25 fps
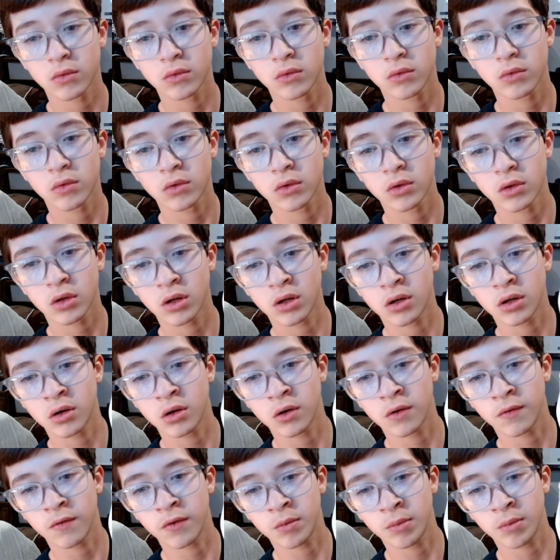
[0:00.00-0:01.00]
I don't know if
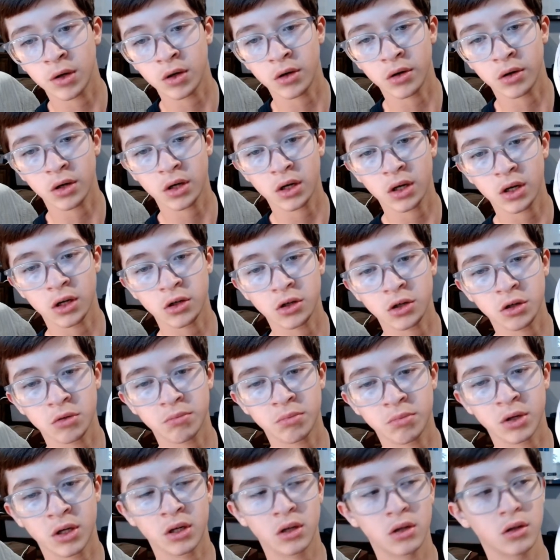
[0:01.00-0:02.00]
you'll be able to catch it,
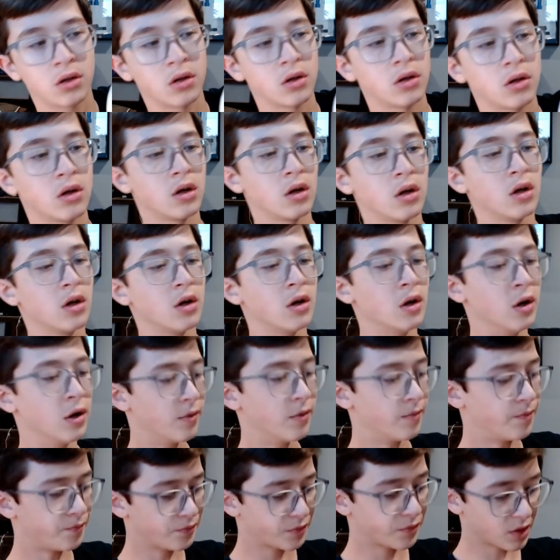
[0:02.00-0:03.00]
but
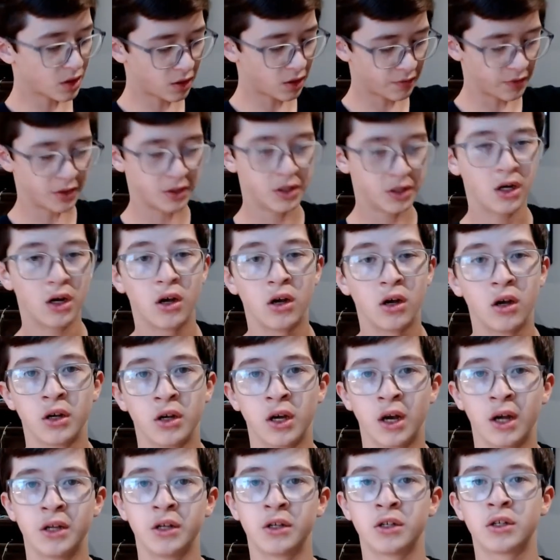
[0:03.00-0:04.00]
of the tongue,
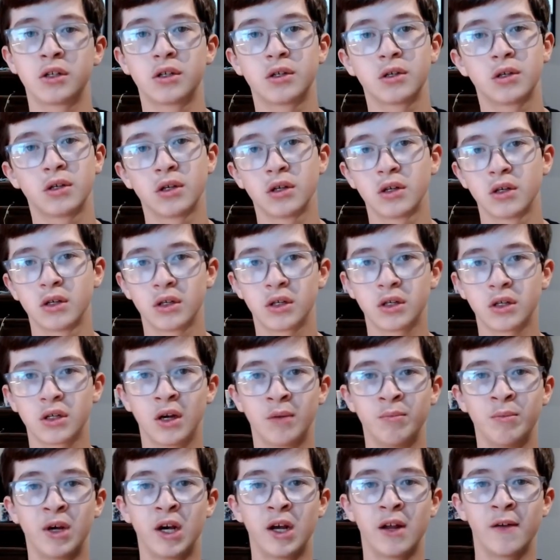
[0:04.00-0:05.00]
I'm
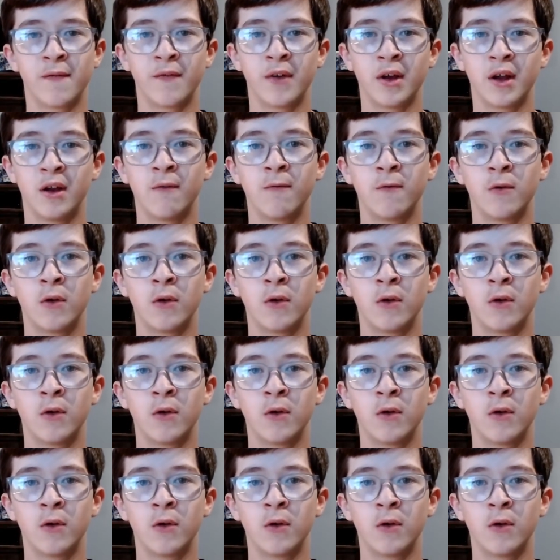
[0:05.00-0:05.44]
not a fan of the way it